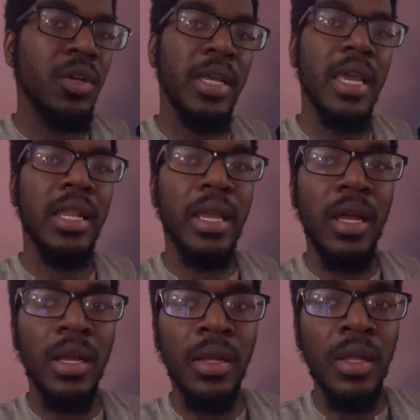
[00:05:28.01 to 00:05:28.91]
until he had
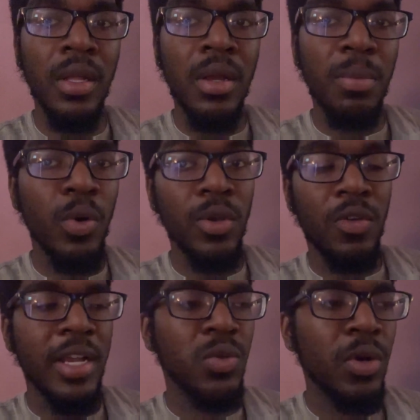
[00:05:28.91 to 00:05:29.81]
like a
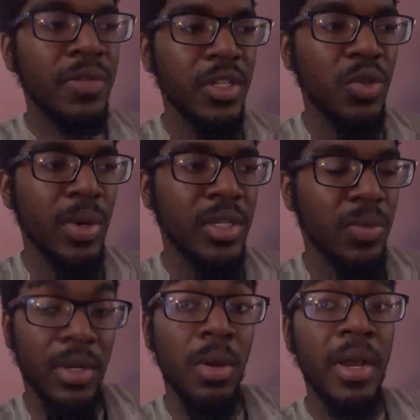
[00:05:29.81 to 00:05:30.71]
boy who cries wolf
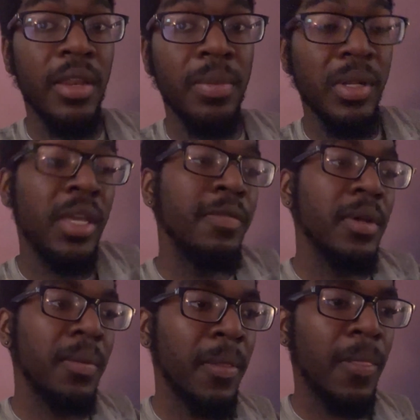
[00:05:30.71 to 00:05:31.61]
situation where nobody
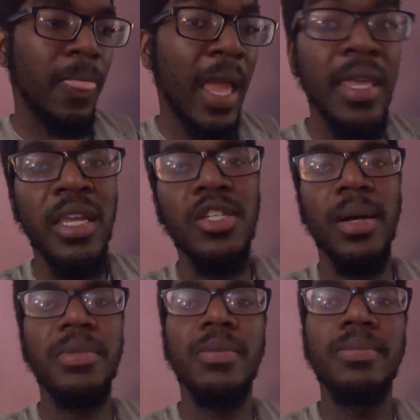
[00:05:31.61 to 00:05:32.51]
believed him, and then
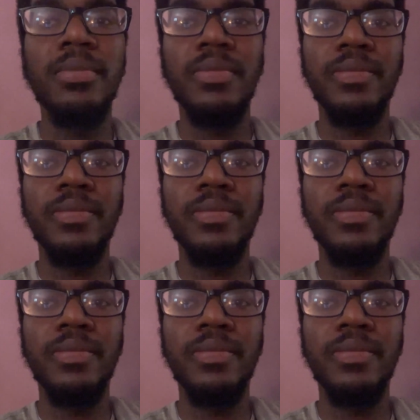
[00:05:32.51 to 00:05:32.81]
he jumped.